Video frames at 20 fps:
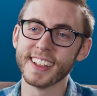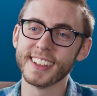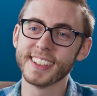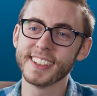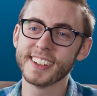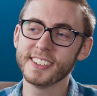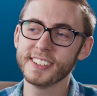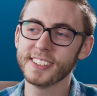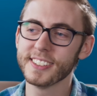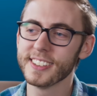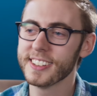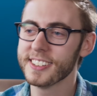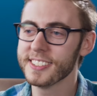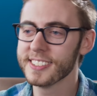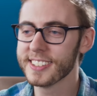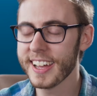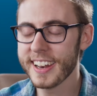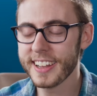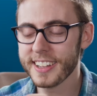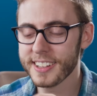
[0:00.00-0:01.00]
Little
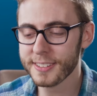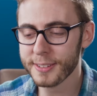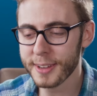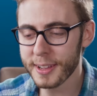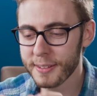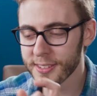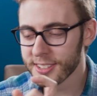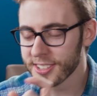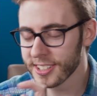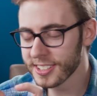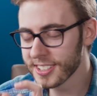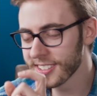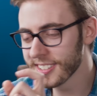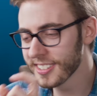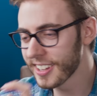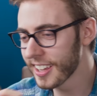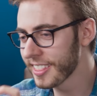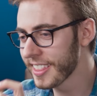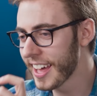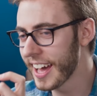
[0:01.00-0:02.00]
tiny creative decisions
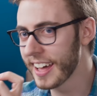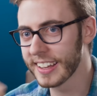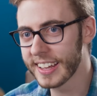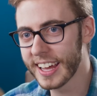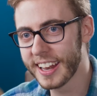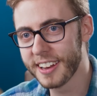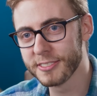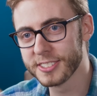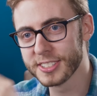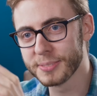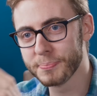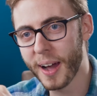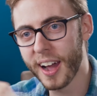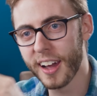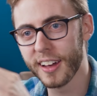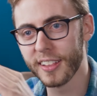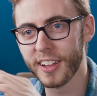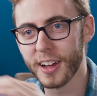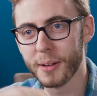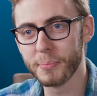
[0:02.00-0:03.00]
like that kind of just
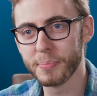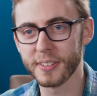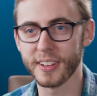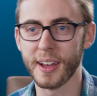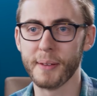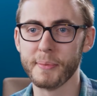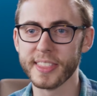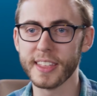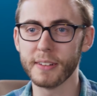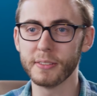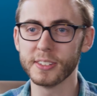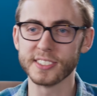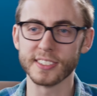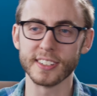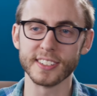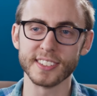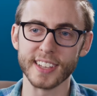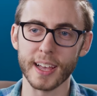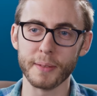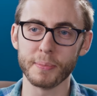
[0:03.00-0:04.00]
pile up. I mean, that was
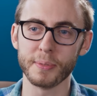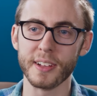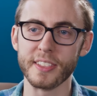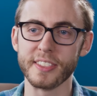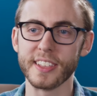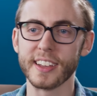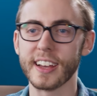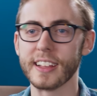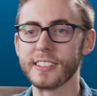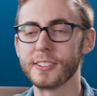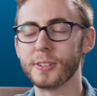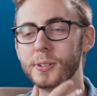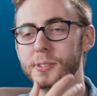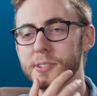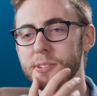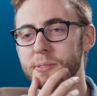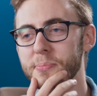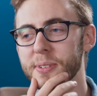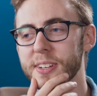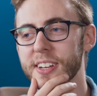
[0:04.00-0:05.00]
an example I think I told
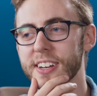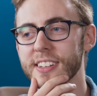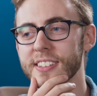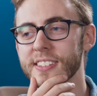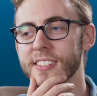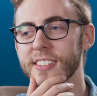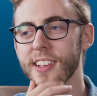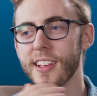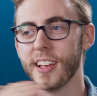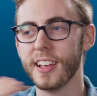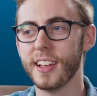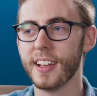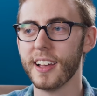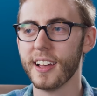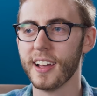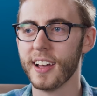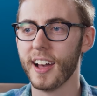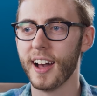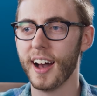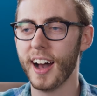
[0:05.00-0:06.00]
you because
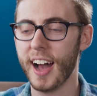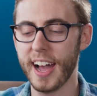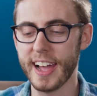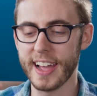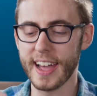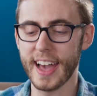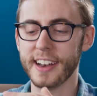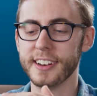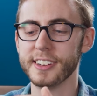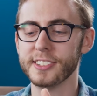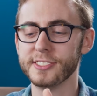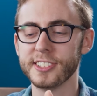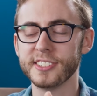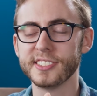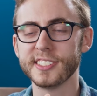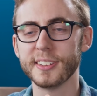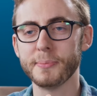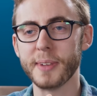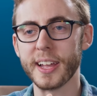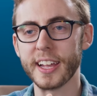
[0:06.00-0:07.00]
I had a
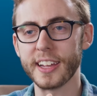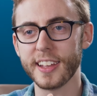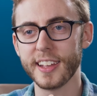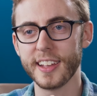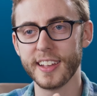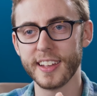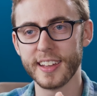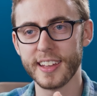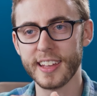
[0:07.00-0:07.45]
decision to make.